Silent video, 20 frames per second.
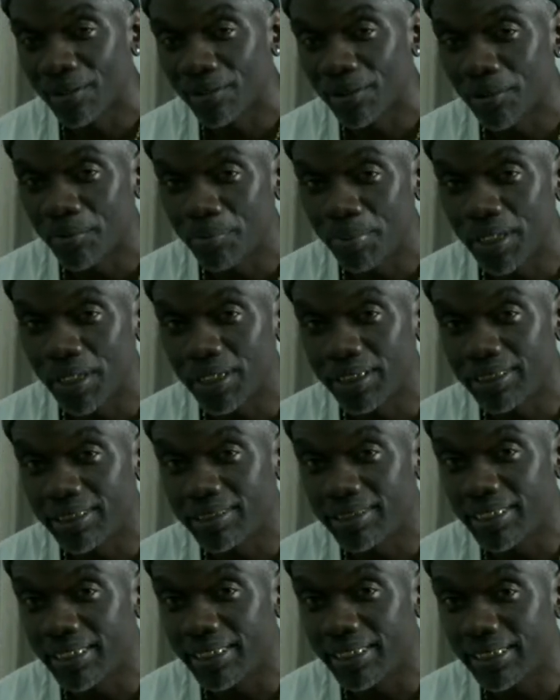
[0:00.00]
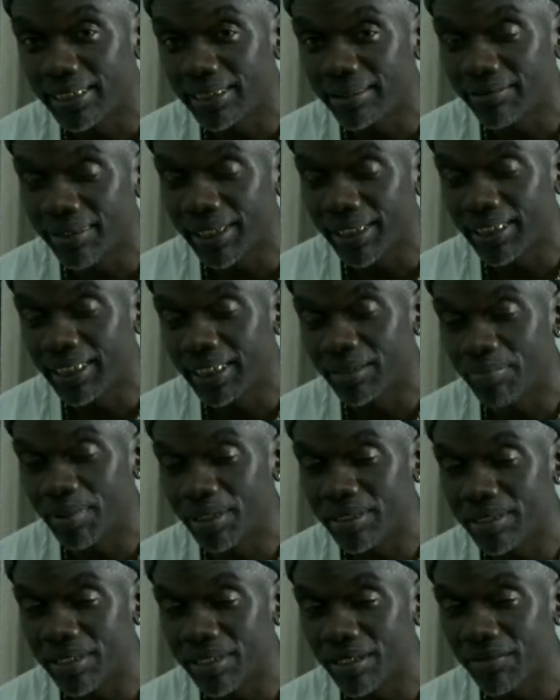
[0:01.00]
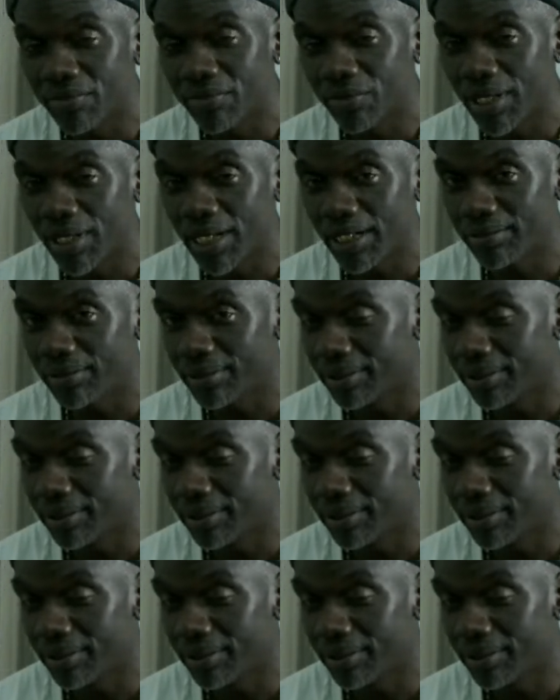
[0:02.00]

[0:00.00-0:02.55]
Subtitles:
Pun intended. We can keep ourselves grounded.